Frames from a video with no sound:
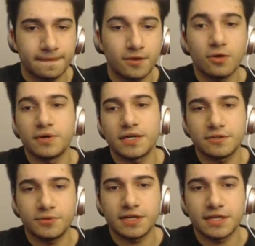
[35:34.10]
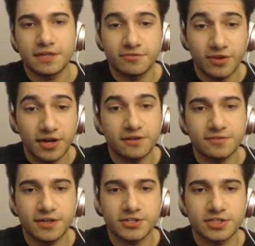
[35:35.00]
No, we're not gonna get fire
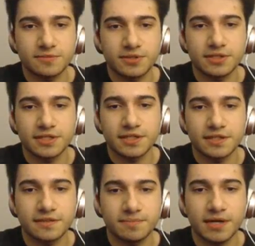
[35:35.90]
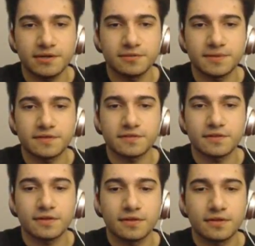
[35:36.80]
giant. We're gonna get pyromancer.